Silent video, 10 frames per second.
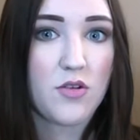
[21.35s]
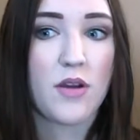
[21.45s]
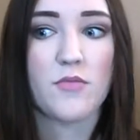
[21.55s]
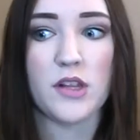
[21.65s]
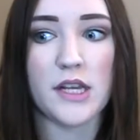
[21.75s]

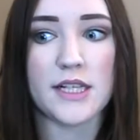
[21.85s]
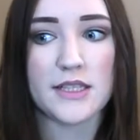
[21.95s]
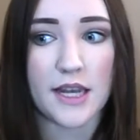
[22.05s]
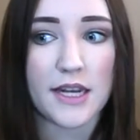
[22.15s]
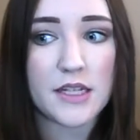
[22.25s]
I'm really
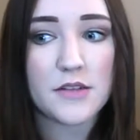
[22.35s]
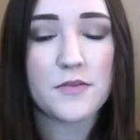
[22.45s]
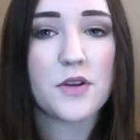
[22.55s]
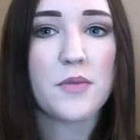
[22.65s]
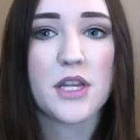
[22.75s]
excited to
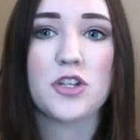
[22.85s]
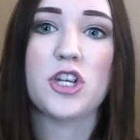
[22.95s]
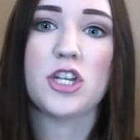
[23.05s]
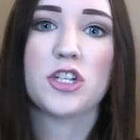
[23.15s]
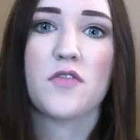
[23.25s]
film it and
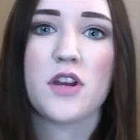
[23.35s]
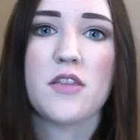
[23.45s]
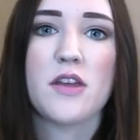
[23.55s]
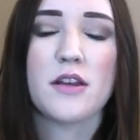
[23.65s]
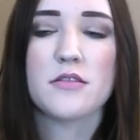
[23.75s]
change
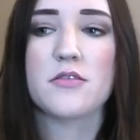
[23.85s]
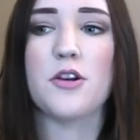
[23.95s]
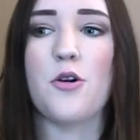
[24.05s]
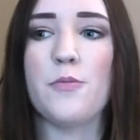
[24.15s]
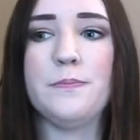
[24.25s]
everything,
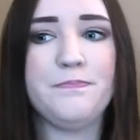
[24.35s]
so